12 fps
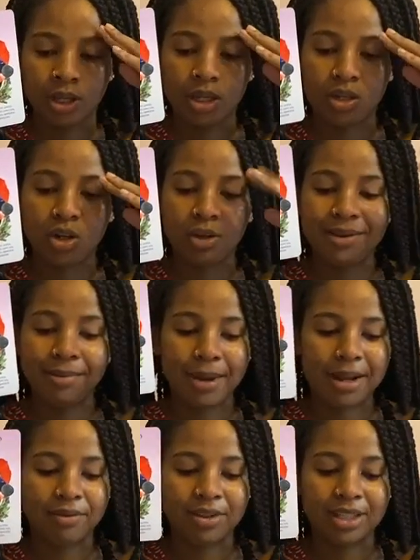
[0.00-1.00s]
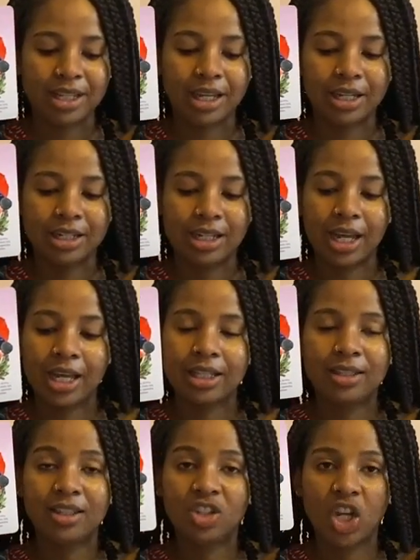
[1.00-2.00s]
You could be manifesting
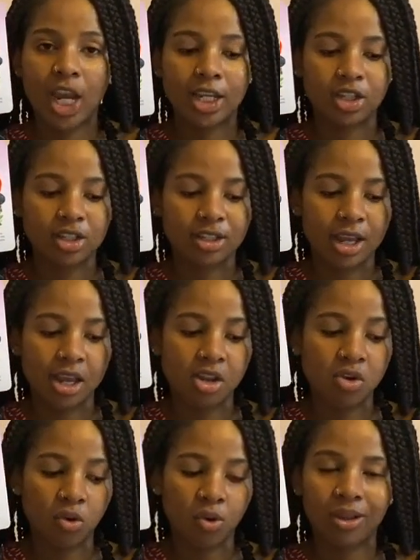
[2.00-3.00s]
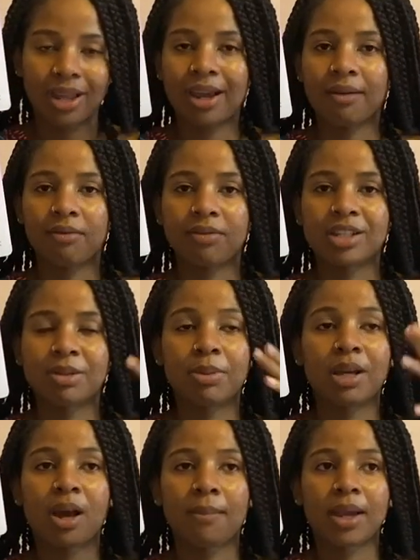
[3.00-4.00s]
intense changes in your life, just
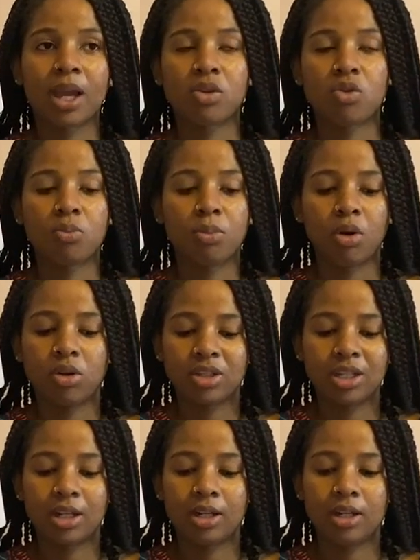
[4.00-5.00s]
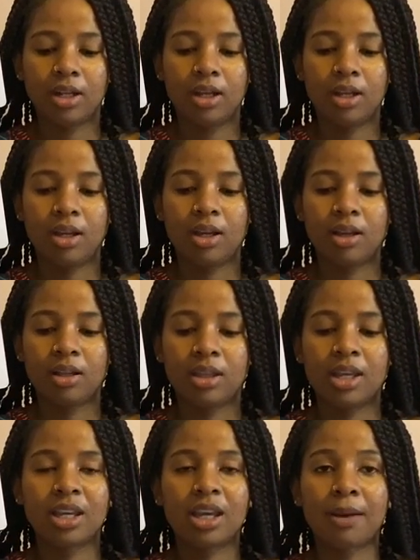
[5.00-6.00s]
becoming a new person,
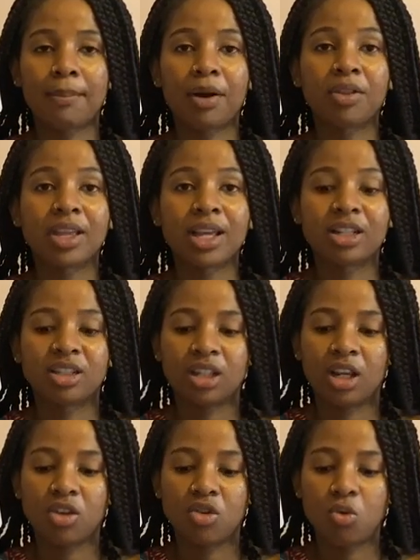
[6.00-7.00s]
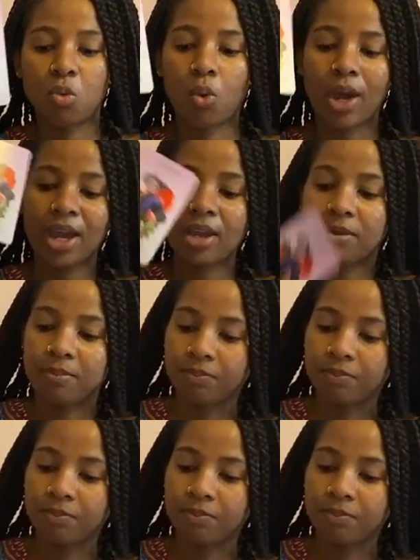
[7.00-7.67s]
thinking about things in a new way.